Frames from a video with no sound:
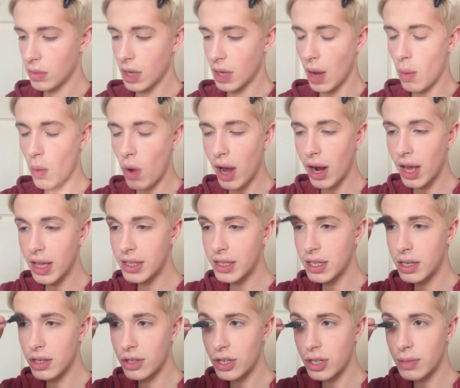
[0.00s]
And what I like to
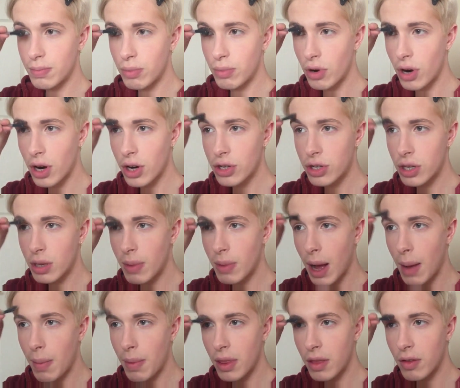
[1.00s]
do is just brush them
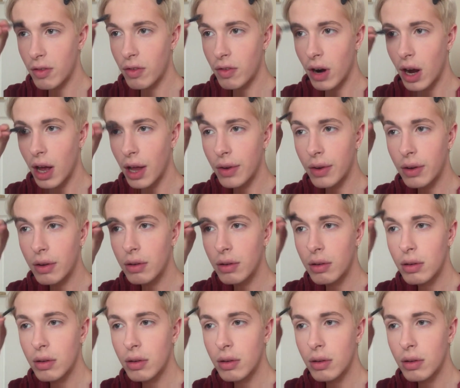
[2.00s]
up at the front